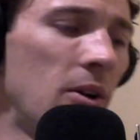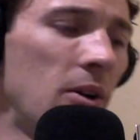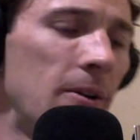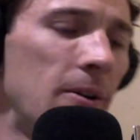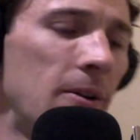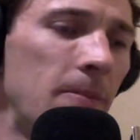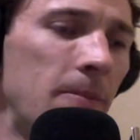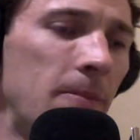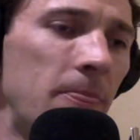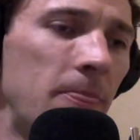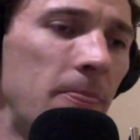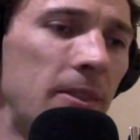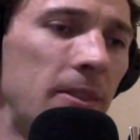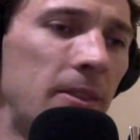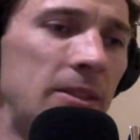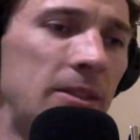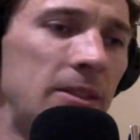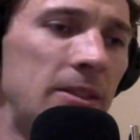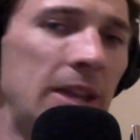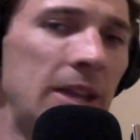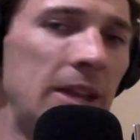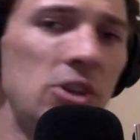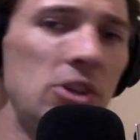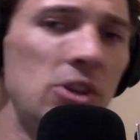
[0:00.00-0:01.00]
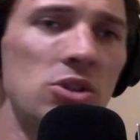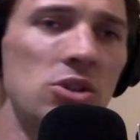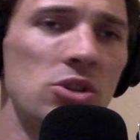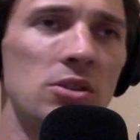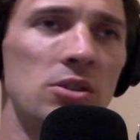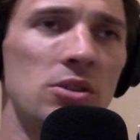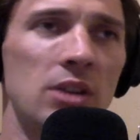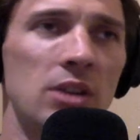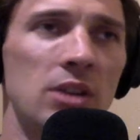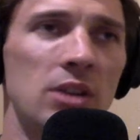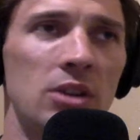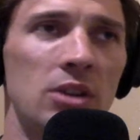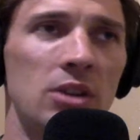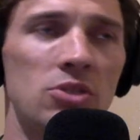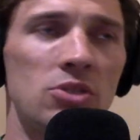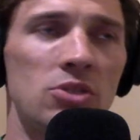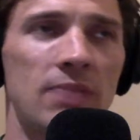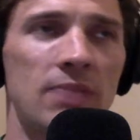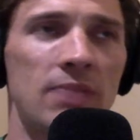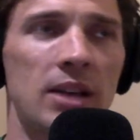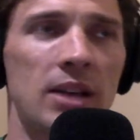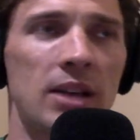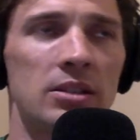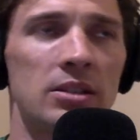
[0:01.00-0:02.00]
the danger that
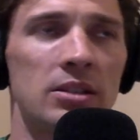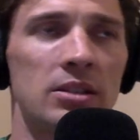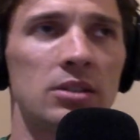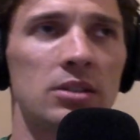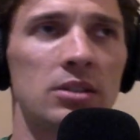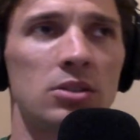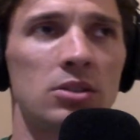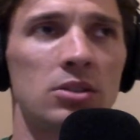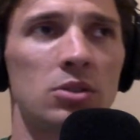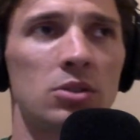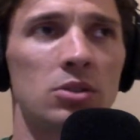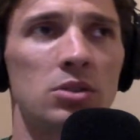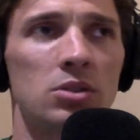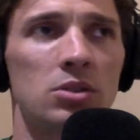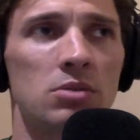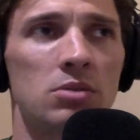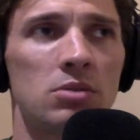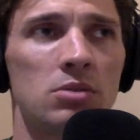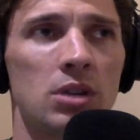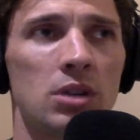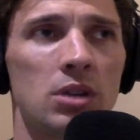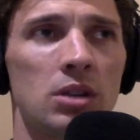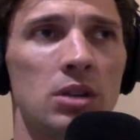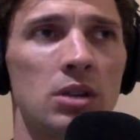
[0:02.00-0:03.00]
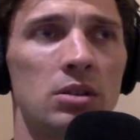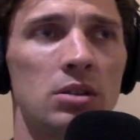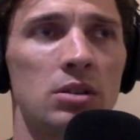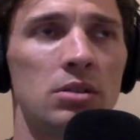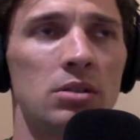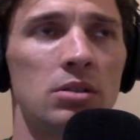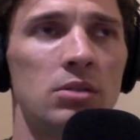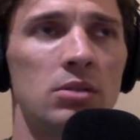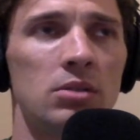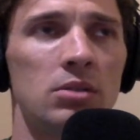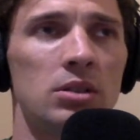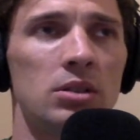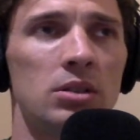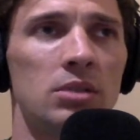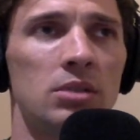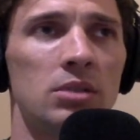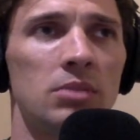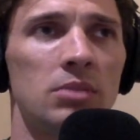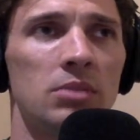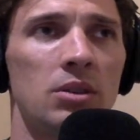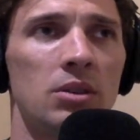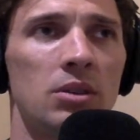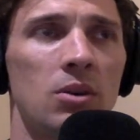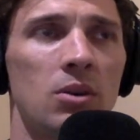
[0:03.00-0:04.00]
gymnastics coaches run into is
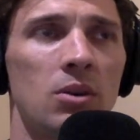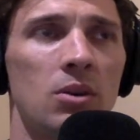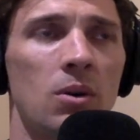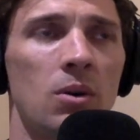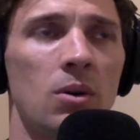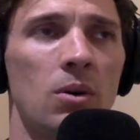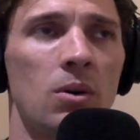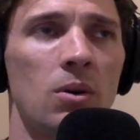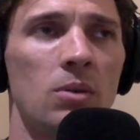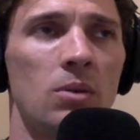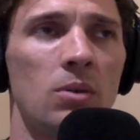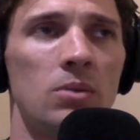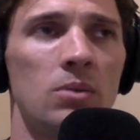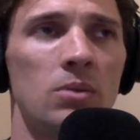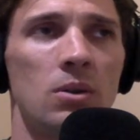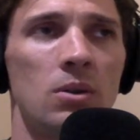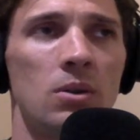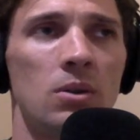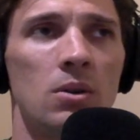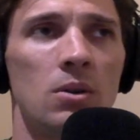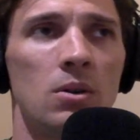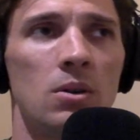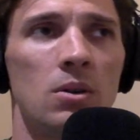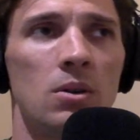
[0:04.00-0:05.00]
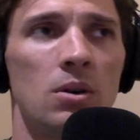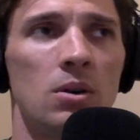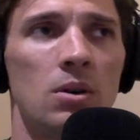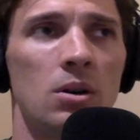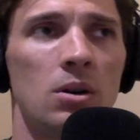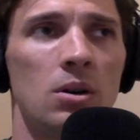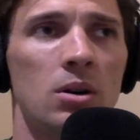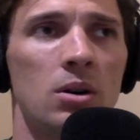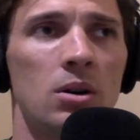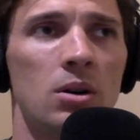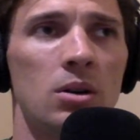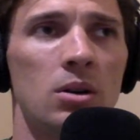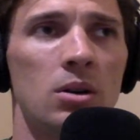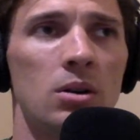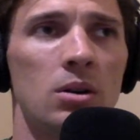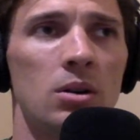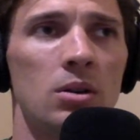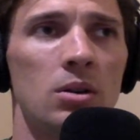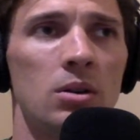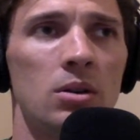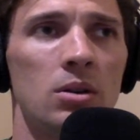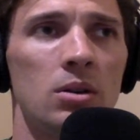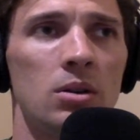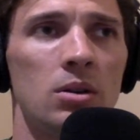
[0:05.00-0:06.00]
something called, uh,
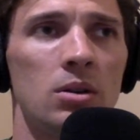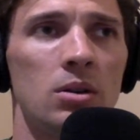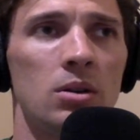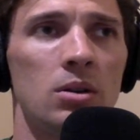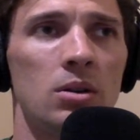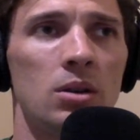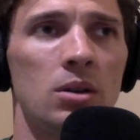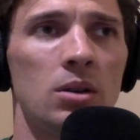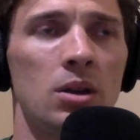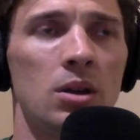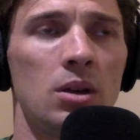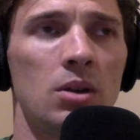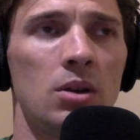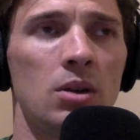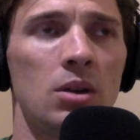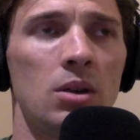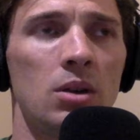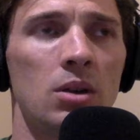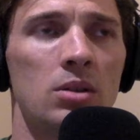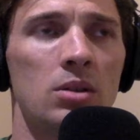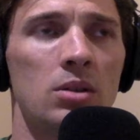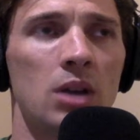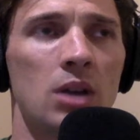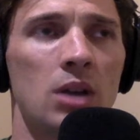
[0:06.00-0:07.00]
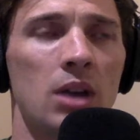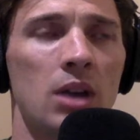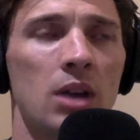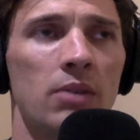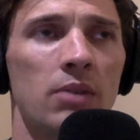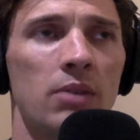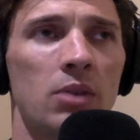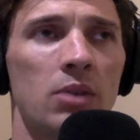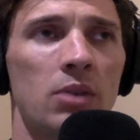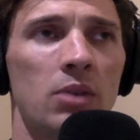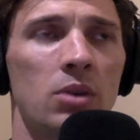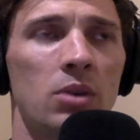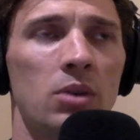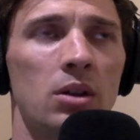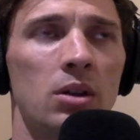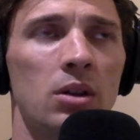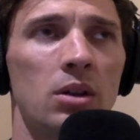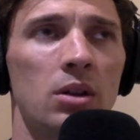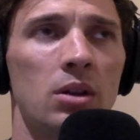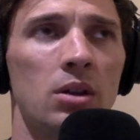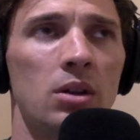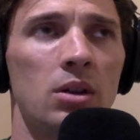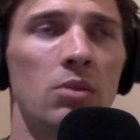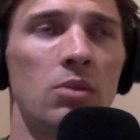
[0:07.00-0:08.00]
it's kind of like what,
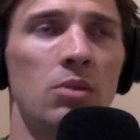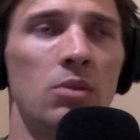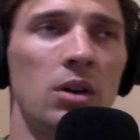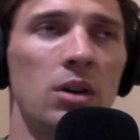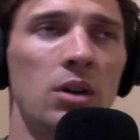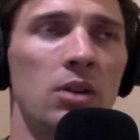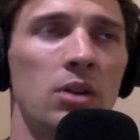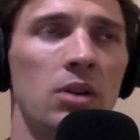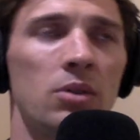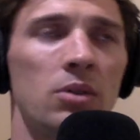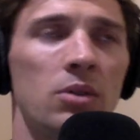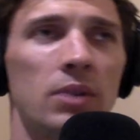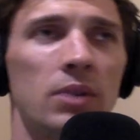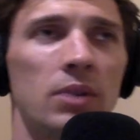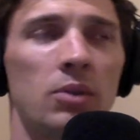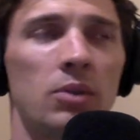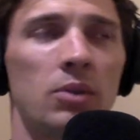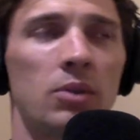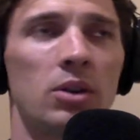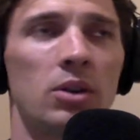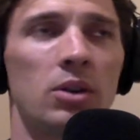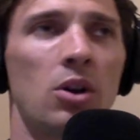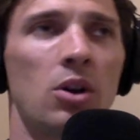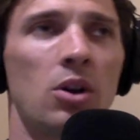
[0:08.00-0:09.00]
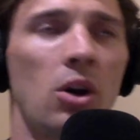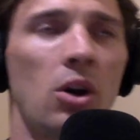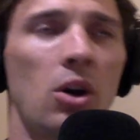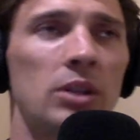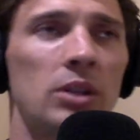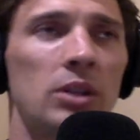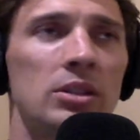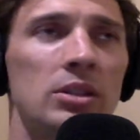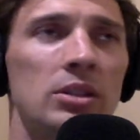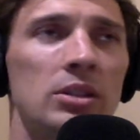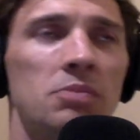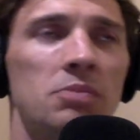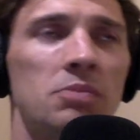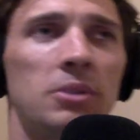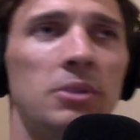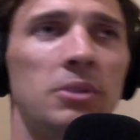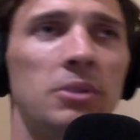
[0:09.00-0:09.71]
well, I don't know, I want to call it this, but